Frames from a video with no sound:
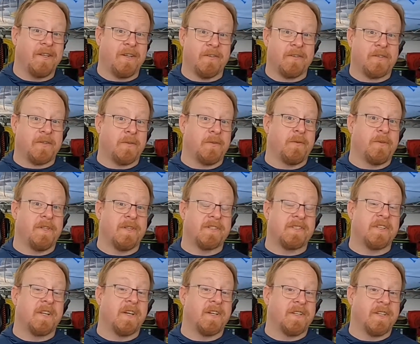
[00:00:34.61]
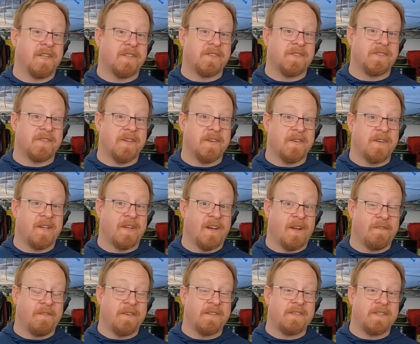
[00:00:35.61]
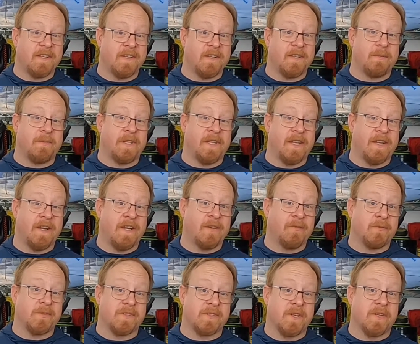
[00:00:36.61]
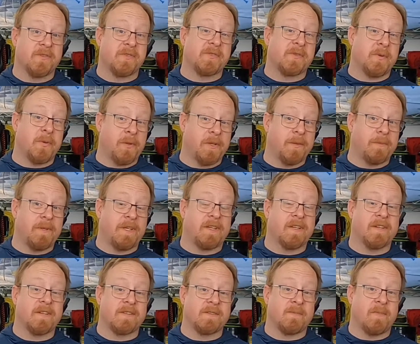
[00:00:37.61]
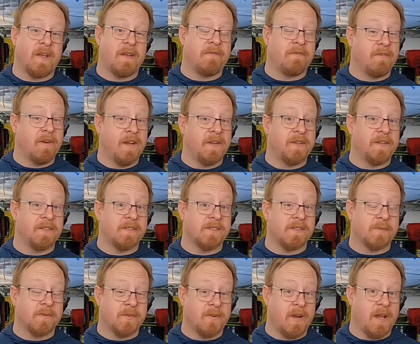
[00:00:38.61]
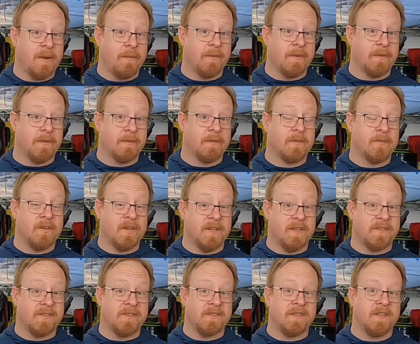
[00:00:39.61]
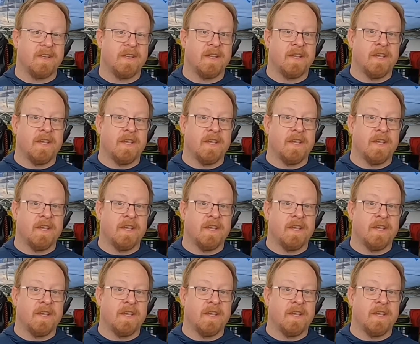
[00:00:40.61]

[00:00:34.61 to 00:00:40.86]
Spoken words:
gratuitous and unnecessary coffee scene in the beginning was done solely because my friend and subscriber, Chris,